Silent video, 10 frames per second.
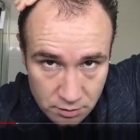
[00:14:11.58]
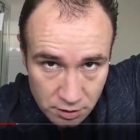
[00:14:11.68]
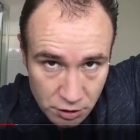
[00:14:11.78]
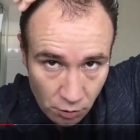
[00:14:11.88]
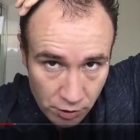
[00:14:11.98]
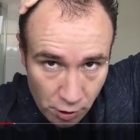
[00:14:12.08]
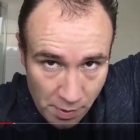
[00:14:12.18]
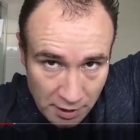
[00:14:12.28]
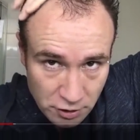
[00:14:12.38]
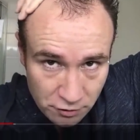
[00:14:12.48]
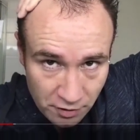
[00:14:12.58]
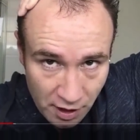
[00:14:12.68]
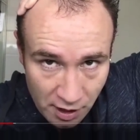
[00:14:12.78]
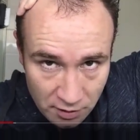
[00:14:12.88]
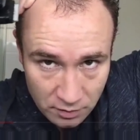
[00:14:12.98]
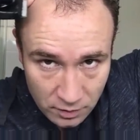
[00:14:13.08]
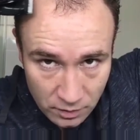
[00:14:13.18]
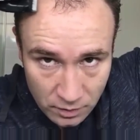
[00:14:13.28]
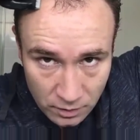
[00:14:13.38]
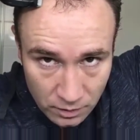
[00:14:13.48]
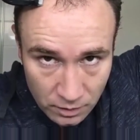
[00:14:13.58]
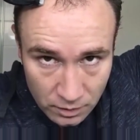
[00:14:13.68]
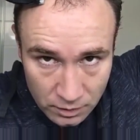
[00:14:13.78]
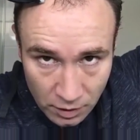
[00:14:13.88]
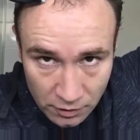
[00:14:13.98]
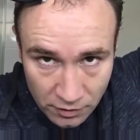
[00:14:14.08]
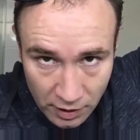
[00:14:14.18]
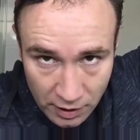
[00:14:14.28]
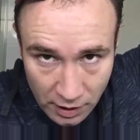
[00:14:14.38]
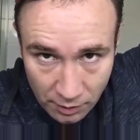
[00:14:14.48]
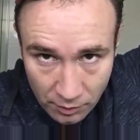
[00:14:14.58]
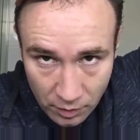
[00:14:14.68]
You don't want to go back too far. Don't fuck it up.